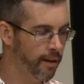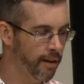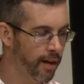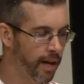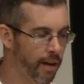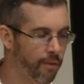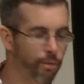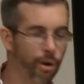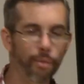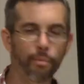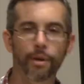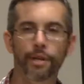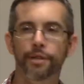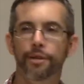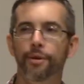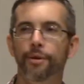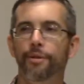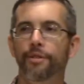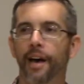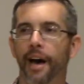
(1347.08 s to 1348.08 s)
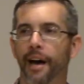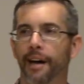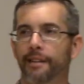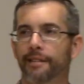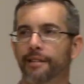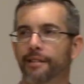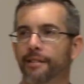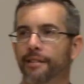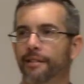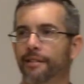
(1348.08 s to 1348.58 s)
And when we do
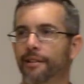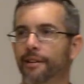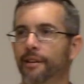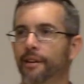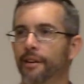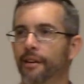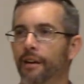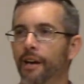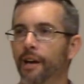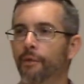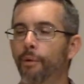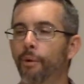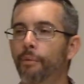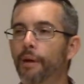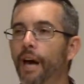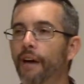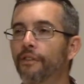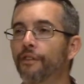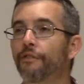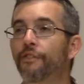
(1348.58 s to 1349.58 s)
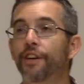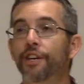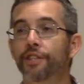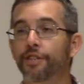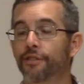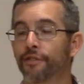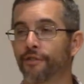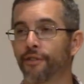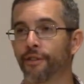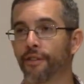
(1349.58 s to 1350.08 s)
that, and when we have a
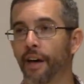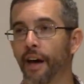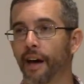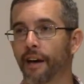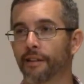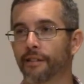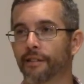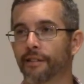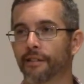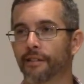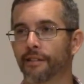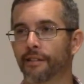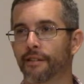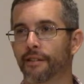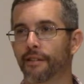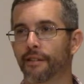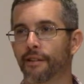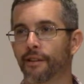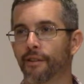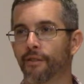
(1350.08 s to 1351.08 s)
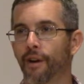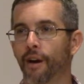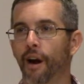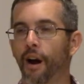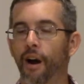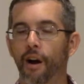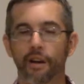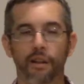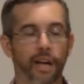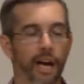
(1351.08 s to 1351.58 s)
vision for that, right,
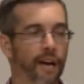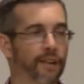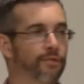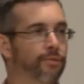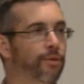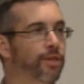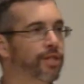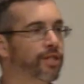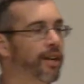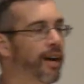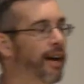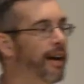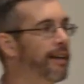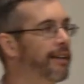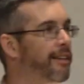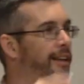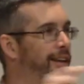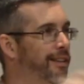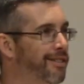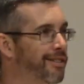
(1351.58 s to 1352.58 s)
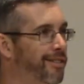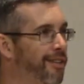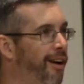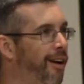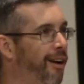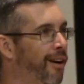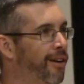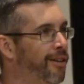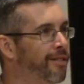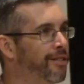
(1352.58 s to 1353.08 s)
our lives will shine like
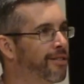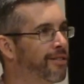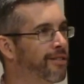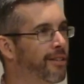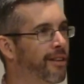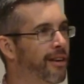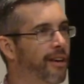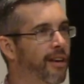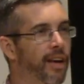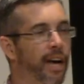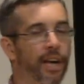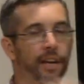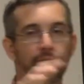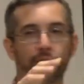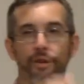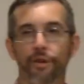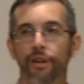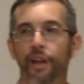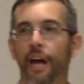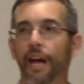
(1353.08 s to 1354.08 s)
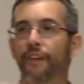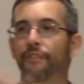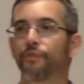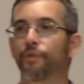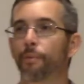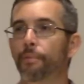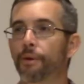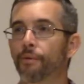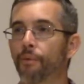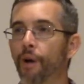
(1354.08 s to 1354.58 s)
stars, and your life
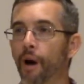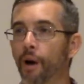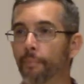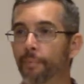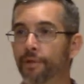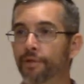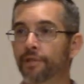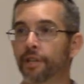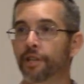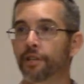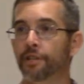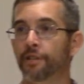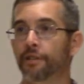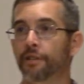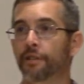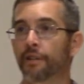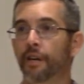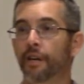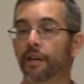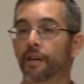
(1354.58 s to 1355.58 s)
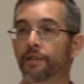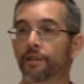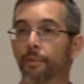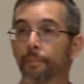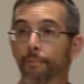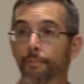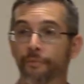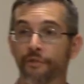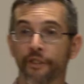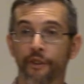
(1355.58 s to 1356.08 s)
will be well positioned to
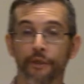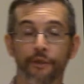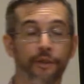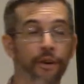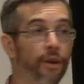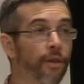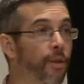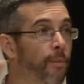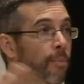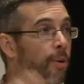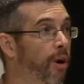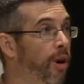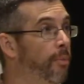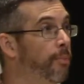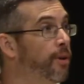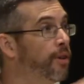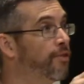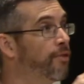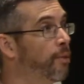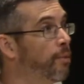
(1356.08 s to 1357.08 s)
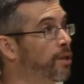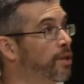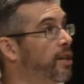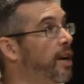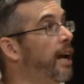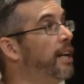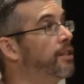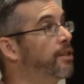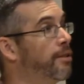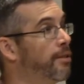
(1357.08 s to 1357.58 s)
fulfill the purpose for which
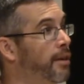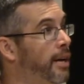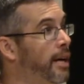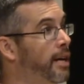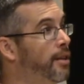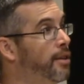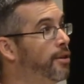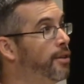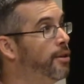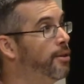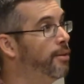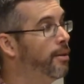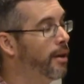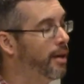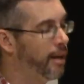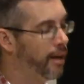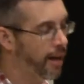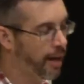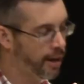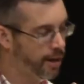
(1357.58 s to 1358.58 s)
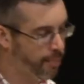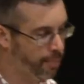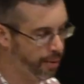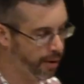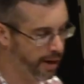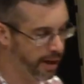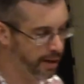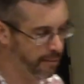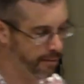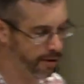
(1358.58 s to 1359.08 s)
God's created you and to
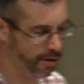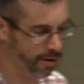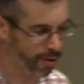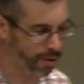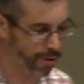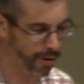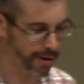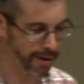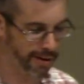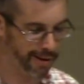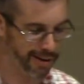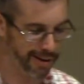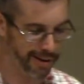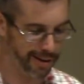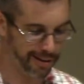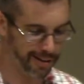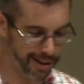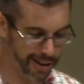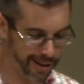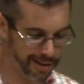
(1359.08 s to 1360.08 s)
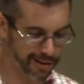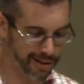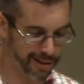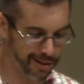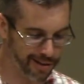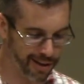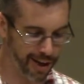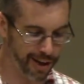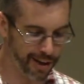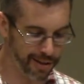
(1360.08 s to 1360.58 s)
bring Him the glory that He's
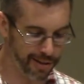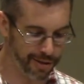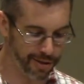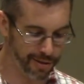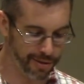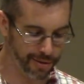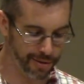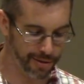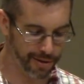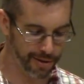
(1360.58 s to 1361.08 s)
designed you